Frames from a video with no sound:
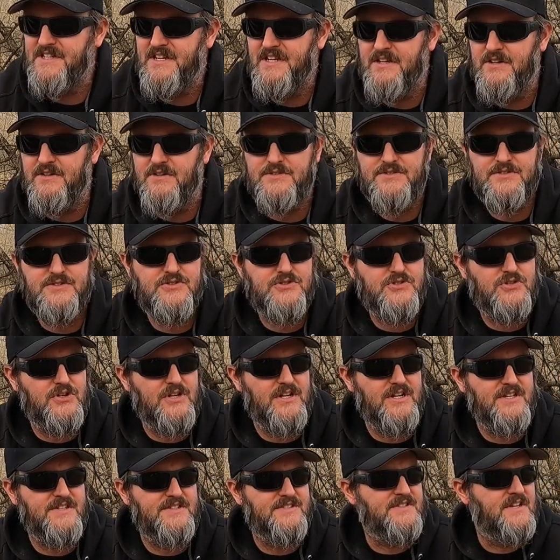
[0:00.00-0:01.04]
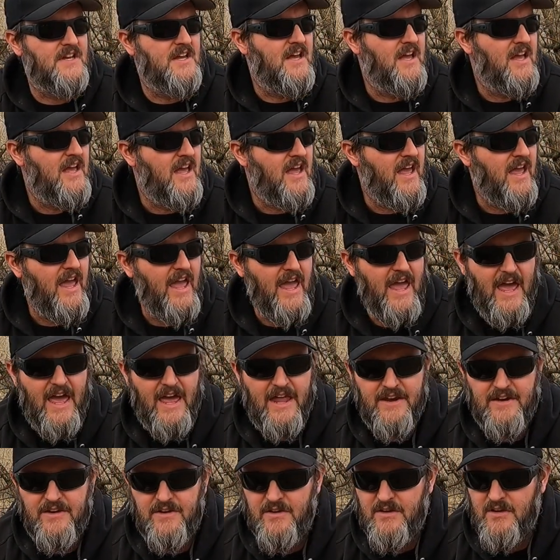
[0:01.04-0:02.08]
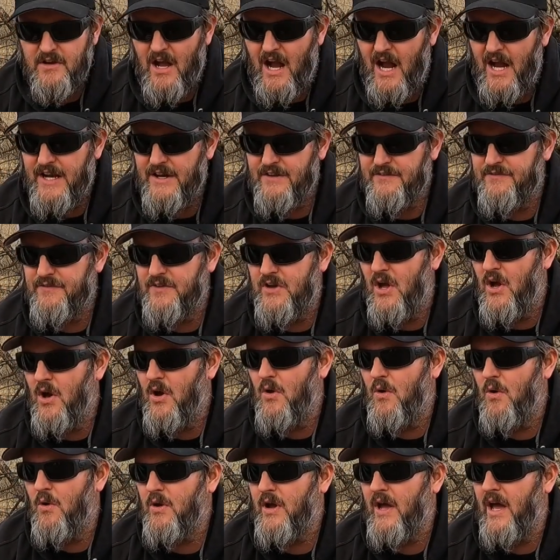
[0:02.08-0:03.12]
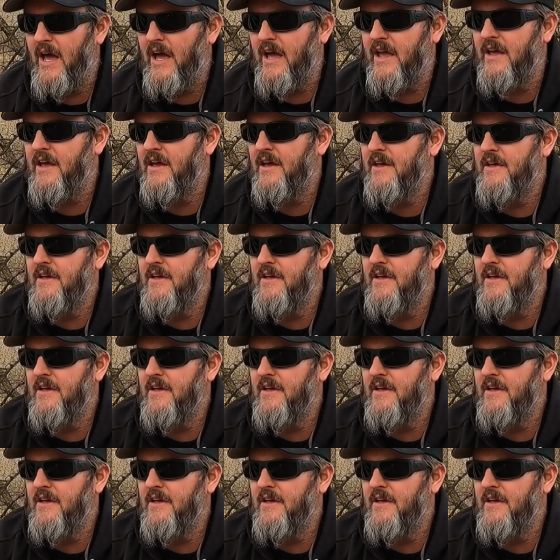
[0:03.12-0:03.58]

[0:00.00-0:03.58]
and hills and trees, and kind of know, okay,